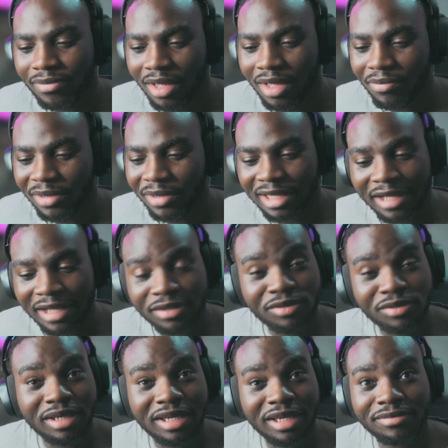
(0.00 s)
But then I
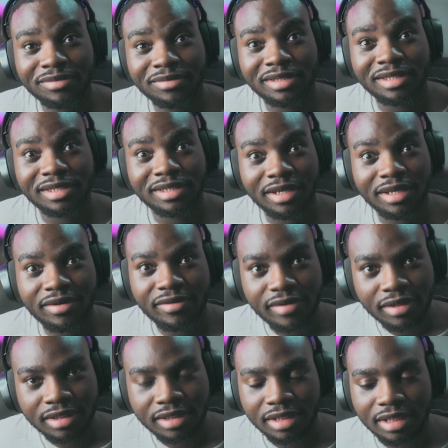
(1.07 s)
took him
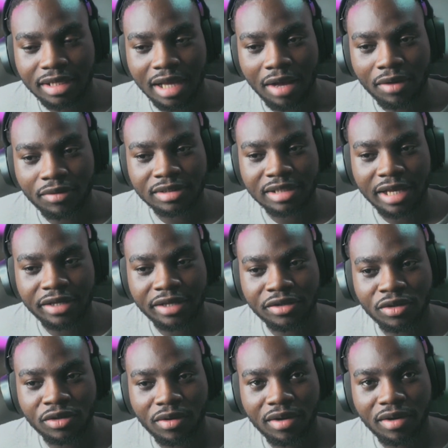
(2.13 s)
seriously. I was like, you
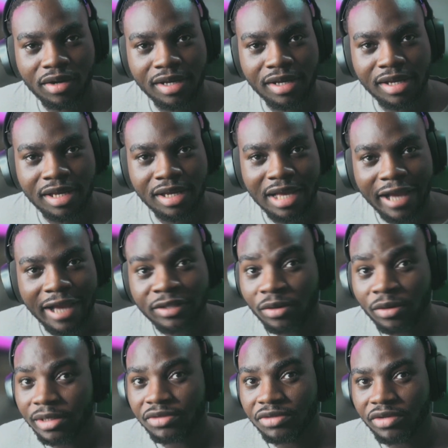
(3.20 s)
know what? I know
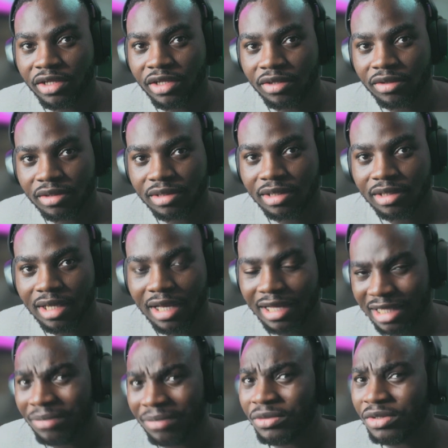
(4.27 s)
he's really good,
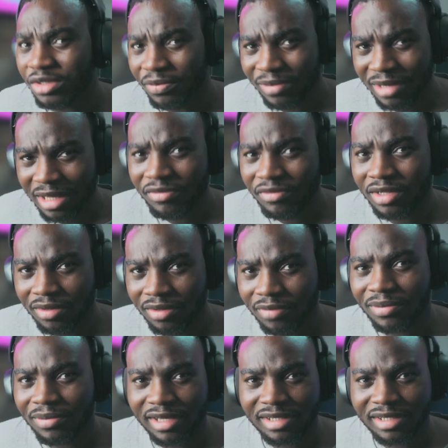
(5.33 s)
and I'm used to playing really good
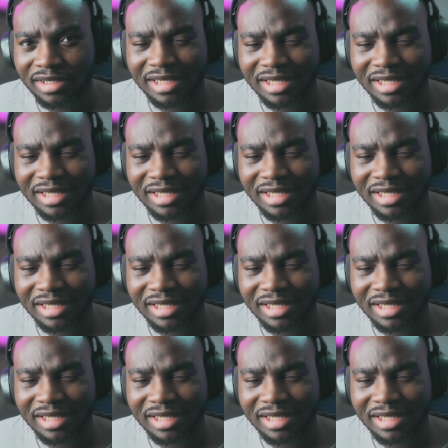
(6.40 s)
players.